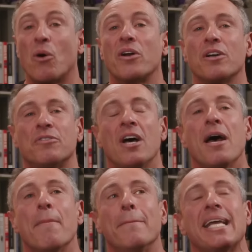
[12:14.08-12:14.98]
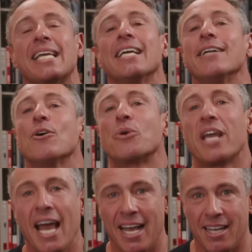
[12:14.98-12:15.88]
of making it
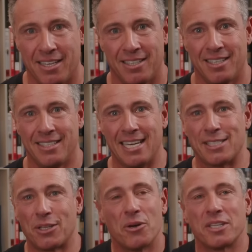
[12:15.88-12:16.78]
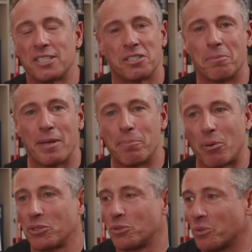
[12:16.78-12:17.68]
okay. That as long as it's a big
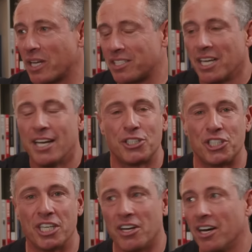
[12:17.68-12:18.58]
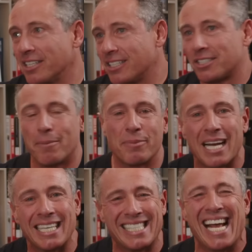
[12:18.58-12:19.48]
person who gets shit on, there's something
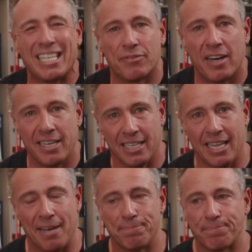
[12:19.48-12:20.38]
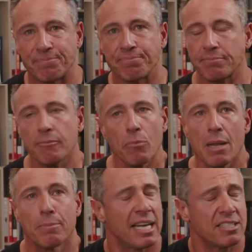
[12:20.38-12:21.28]
kind of satisfying in that.
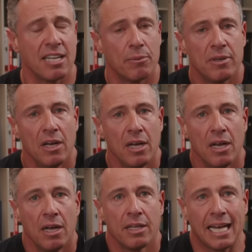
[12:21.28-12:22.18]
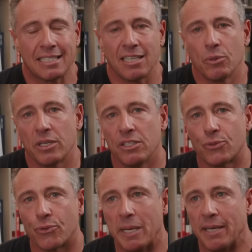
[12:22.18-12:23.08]
But that's not what it is
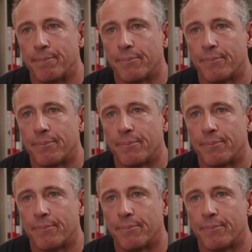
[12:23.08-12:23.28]
for me.